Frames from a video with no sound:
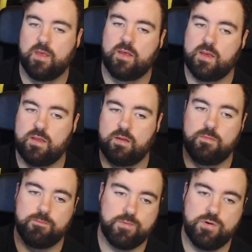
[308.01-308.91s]
In
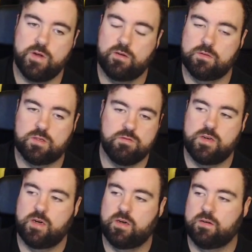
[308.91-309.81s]
Bruno's
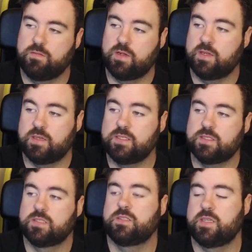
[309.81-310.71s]
career, well, at least
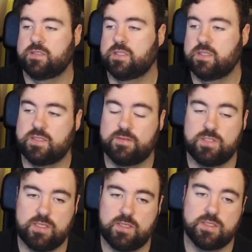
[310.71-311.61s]
since
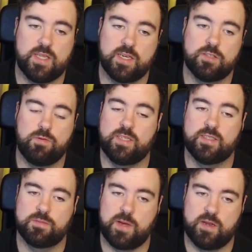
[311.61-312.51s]
2017, he's taken
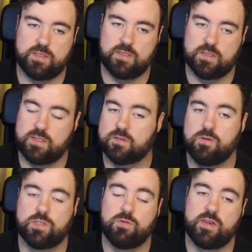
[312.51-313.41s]
26 penalties and he scored
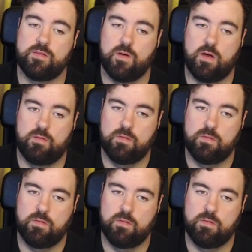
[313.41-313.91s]
25.